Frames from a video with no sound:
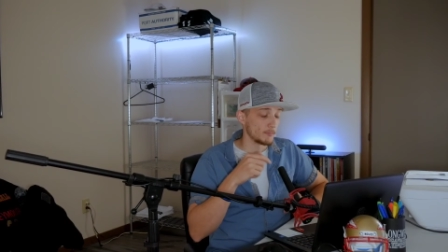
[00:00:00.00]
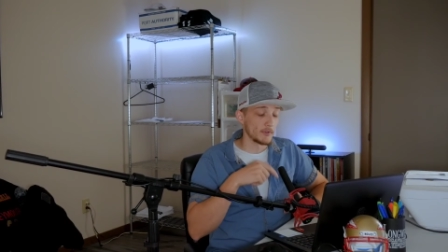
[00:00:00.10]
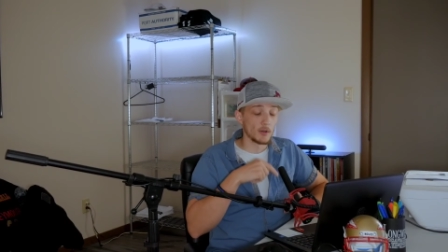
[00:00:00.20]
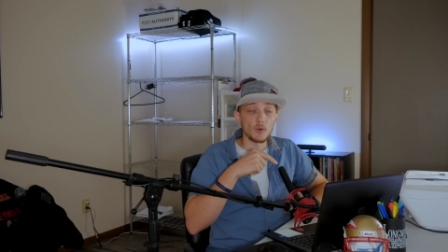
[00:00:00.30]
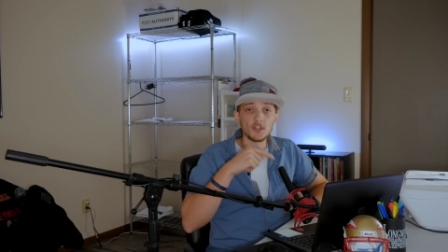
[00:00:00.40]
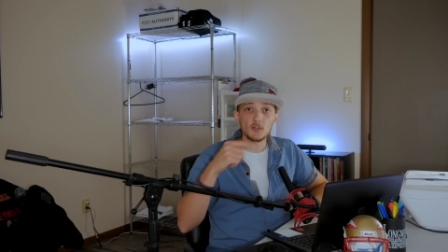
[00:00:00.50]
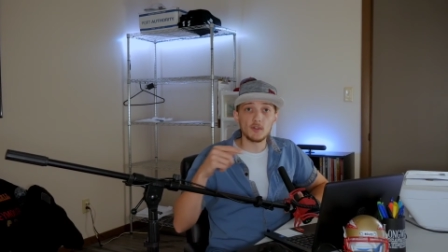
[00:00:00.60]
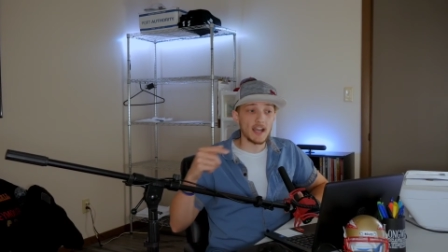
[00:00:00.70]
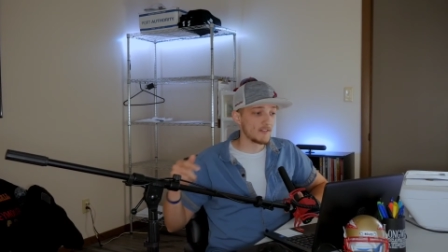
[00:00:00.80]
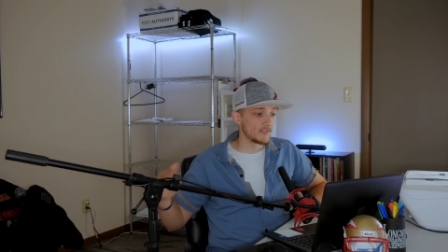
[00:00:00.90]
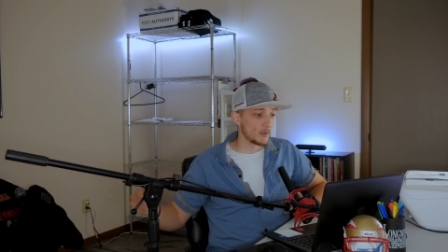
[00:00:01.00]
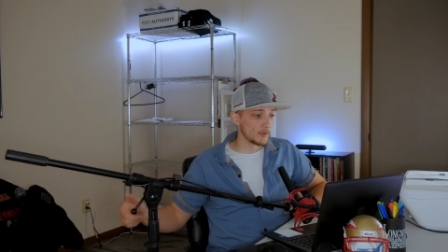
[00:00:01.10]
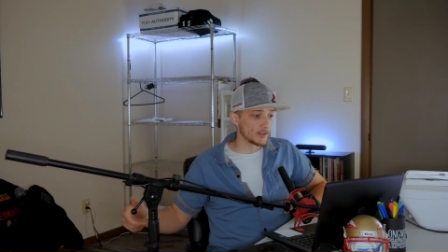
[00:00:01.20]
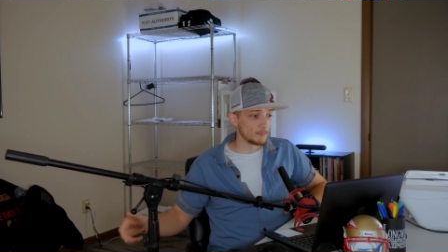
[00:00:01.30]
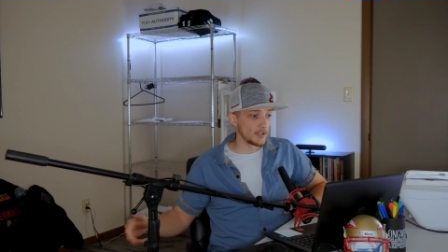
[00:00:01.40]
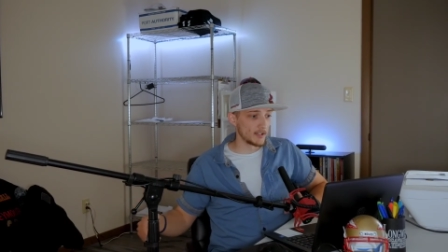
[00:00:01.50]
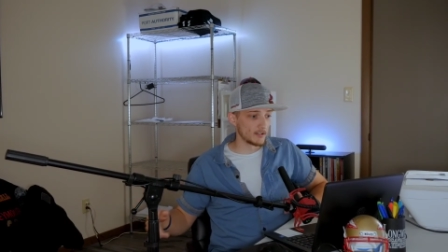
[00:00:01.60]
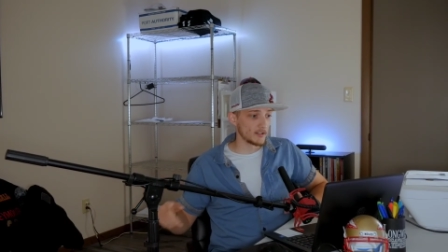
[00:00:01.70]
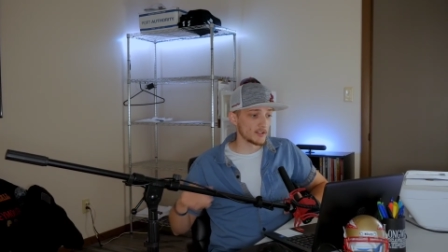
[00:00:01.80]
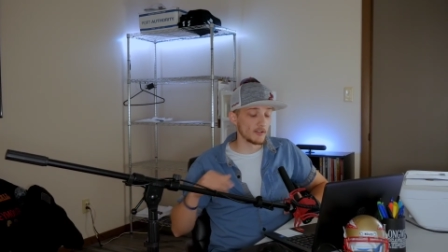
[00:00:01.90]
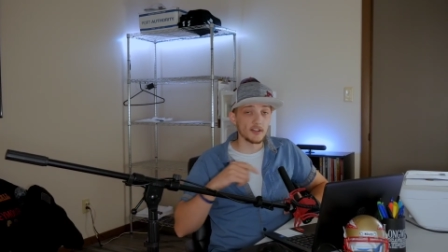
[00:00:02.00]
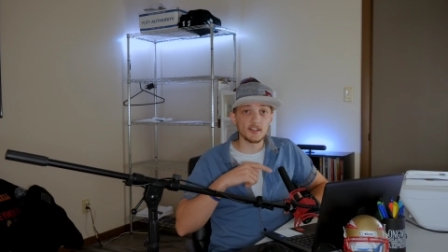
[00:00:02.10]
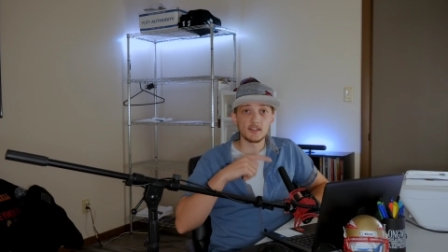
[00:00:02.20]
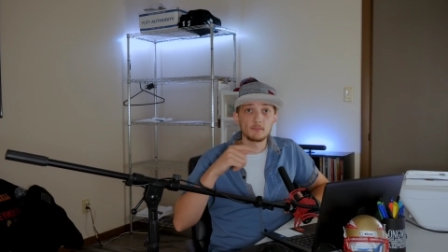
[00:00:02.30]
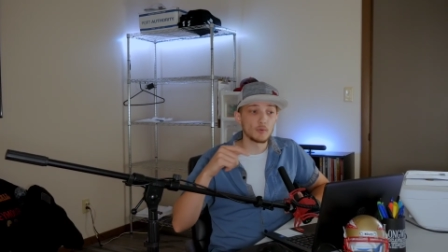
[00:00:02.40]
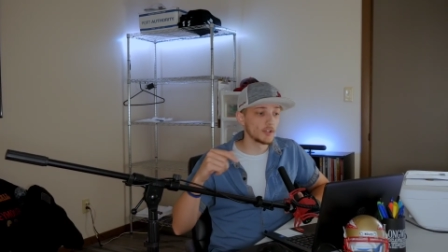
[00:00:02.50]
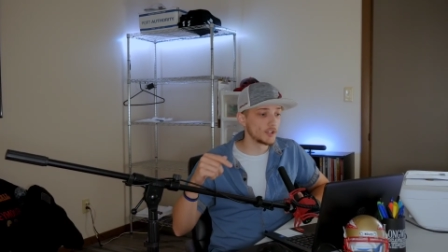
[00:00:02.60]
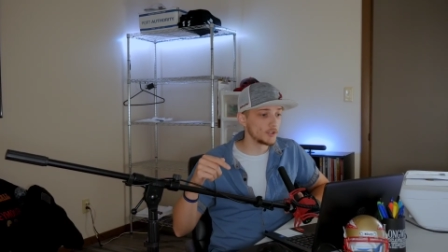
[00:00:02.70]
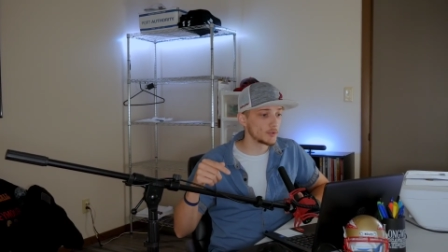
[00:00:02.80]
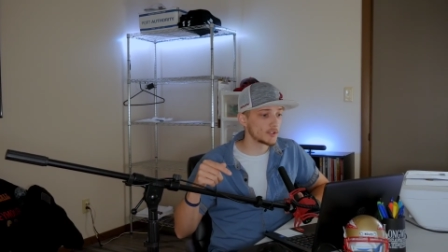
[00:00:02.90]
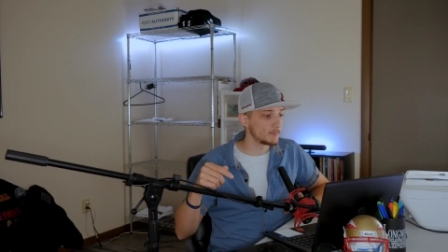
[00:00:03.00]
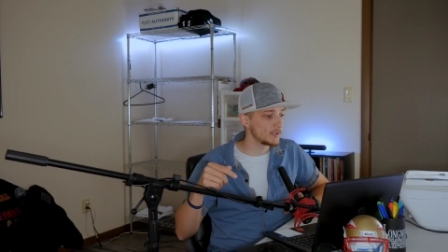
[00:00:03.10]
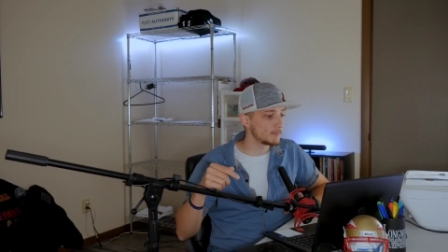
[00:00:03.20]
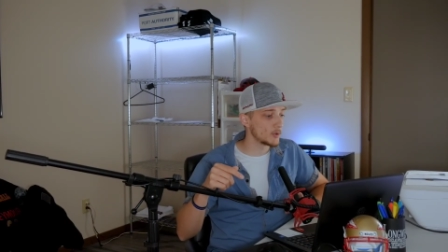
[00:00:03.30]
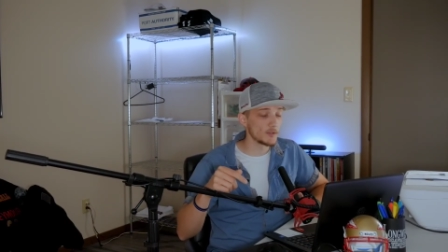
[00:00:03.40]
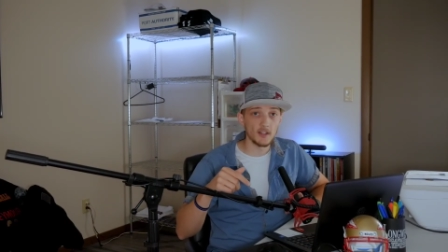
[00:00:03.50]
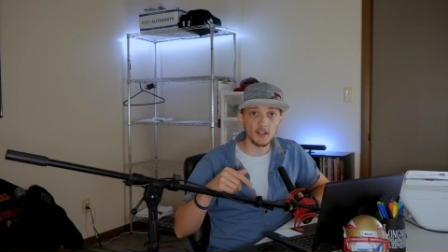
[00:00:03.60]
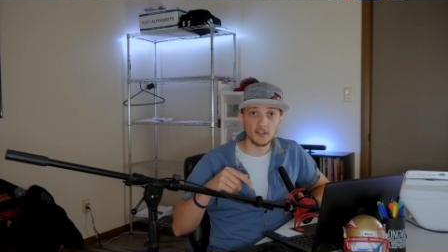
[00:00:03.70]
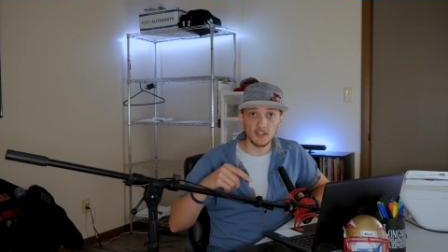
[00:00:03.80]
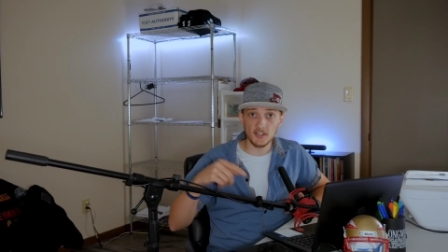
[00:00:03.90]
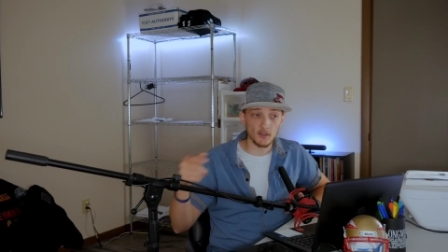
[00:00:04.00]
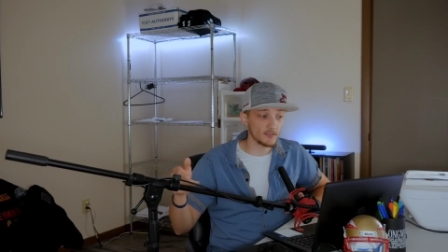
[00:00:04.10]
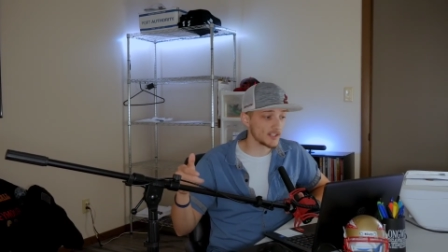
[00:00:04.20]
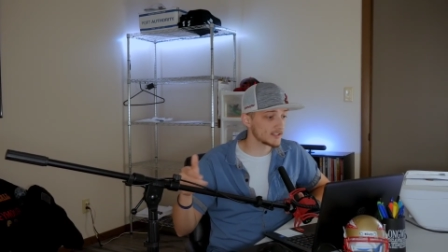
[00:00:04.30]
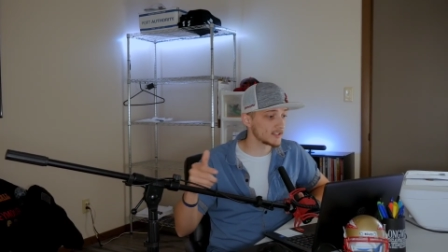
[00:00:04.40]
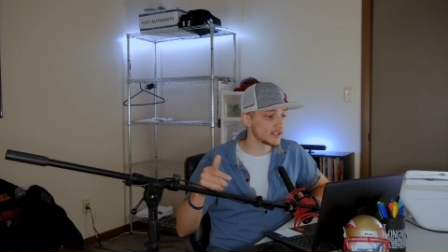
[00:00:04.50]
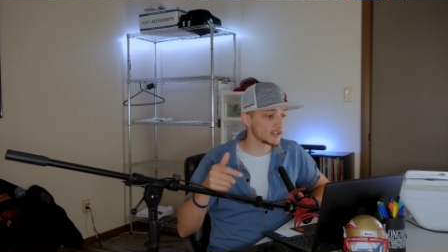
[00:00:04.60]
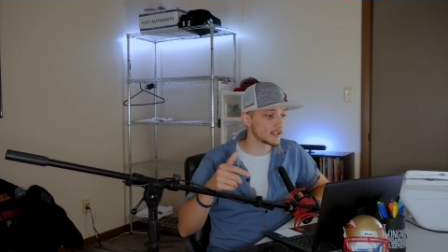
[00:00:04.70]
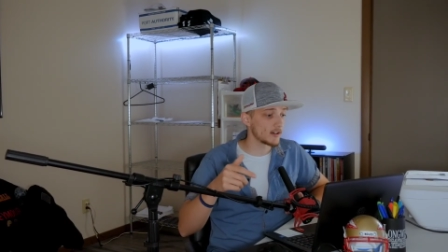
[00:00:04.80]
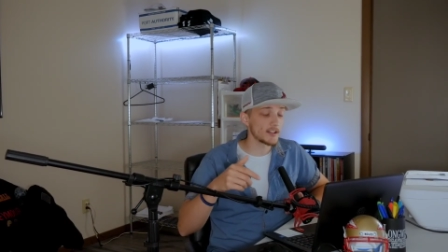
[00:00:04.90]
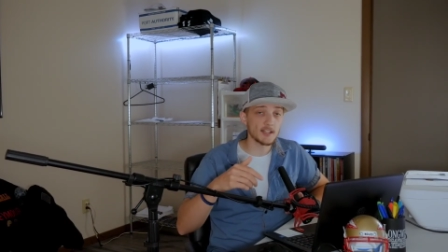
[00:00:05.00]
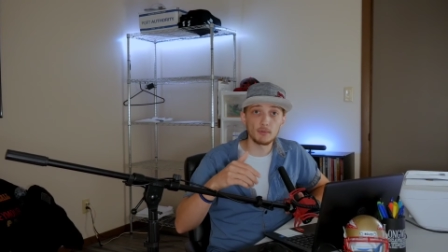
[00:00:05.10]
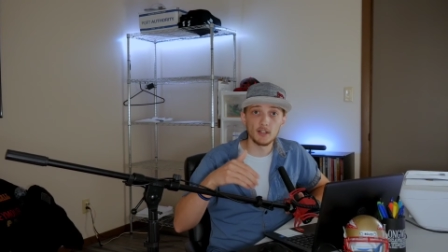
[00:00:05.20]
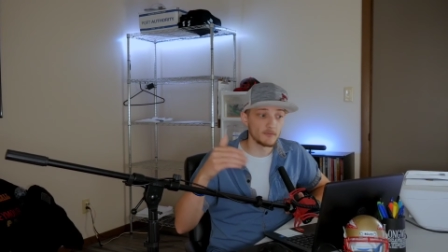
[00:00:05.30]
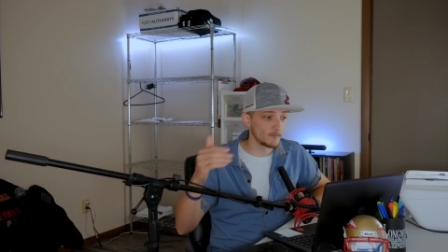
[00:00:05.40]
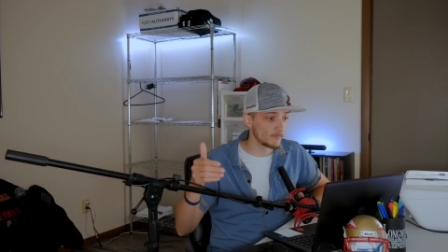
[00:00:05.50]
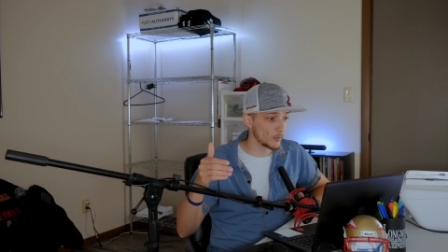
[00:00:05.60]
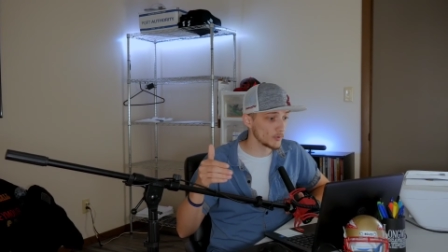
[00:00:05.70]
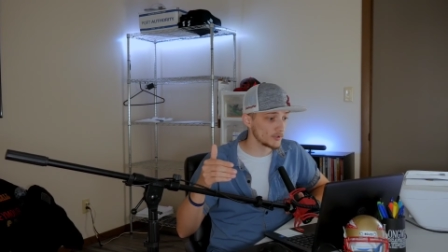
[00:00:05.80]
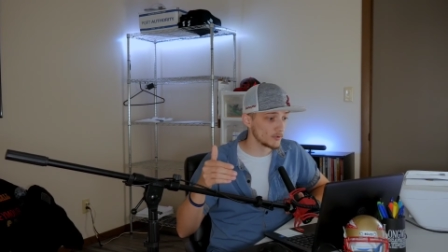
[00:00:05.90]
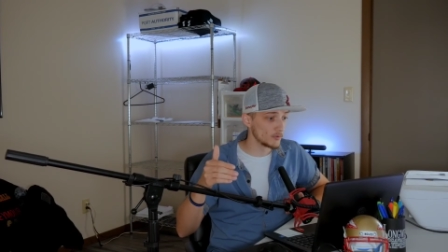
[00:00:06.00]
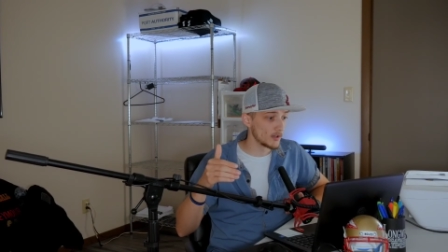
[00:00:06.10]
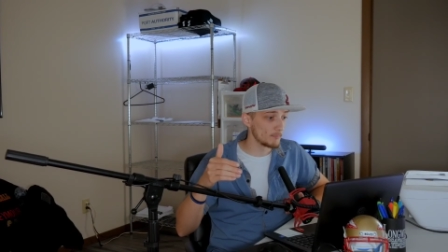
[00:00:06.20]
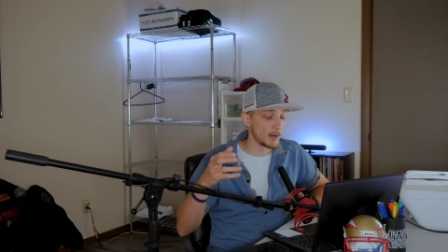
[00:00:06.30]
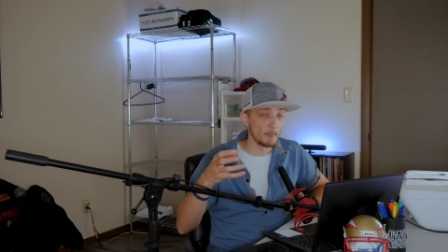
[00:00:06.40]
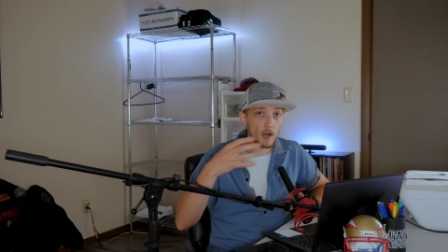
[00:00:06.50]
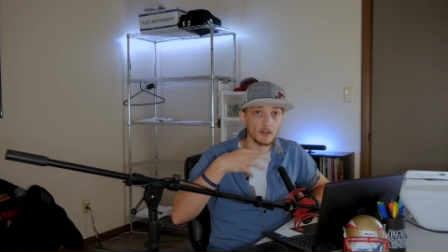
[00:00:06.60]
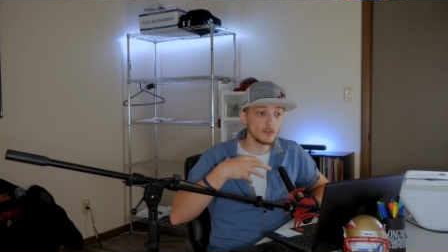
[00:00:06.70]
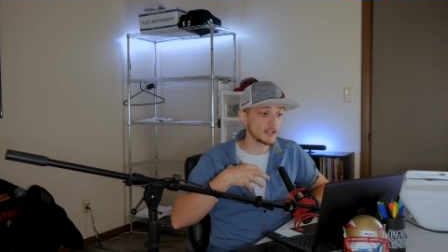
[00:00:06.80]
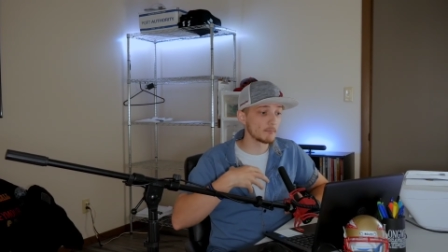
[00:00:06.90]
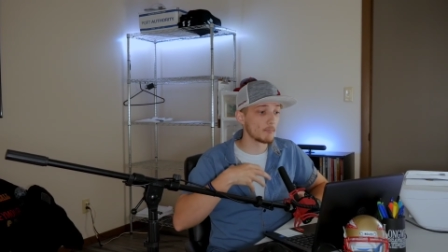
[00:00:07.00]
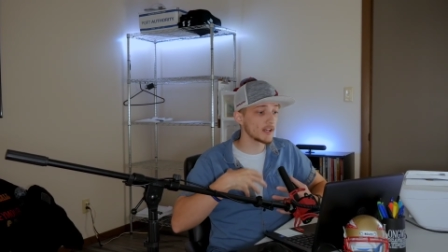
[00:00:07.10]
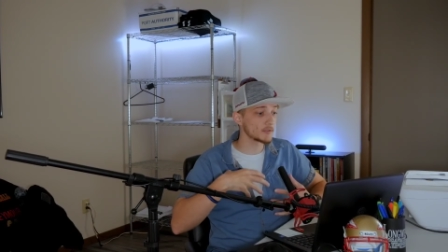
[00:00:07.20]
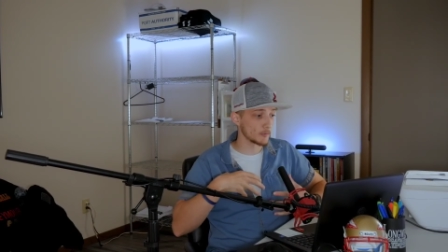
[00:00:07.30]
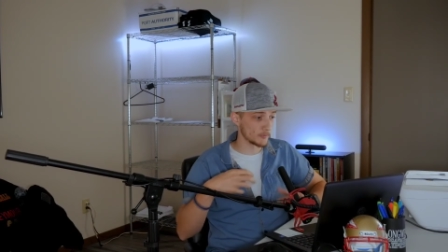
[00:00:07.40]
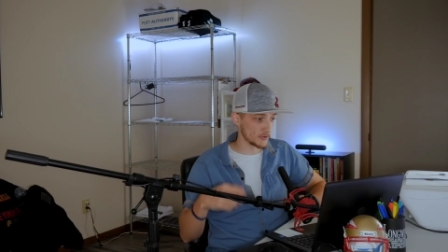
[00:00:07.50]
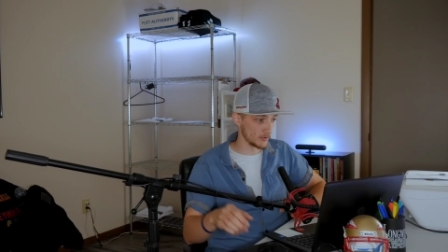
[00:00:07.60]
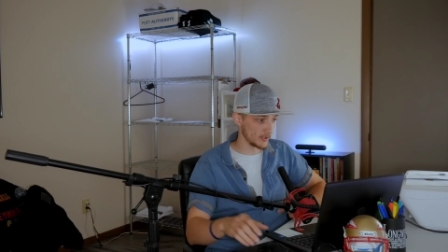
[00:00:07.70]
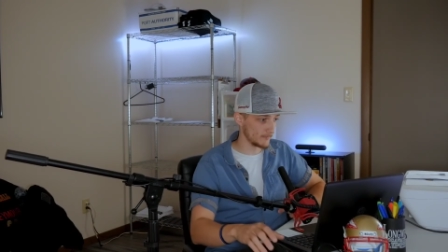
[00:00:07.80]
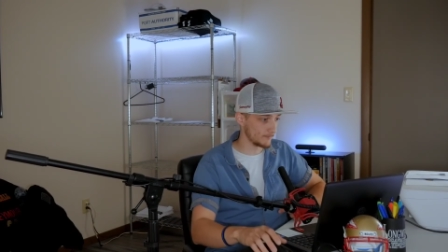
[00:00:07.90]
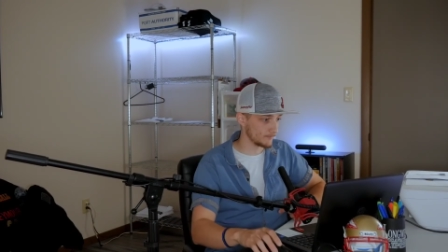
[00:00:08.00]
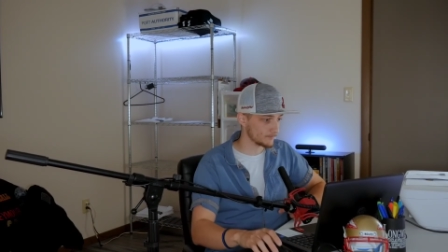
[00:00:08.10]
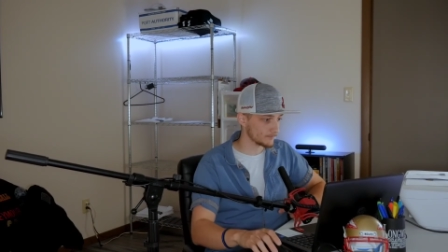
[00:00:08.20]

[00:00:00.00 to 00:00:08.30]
But I want you to have that with me, so that at some point you could be motivated to start that thing that God has planned for you by modeling my growth journey.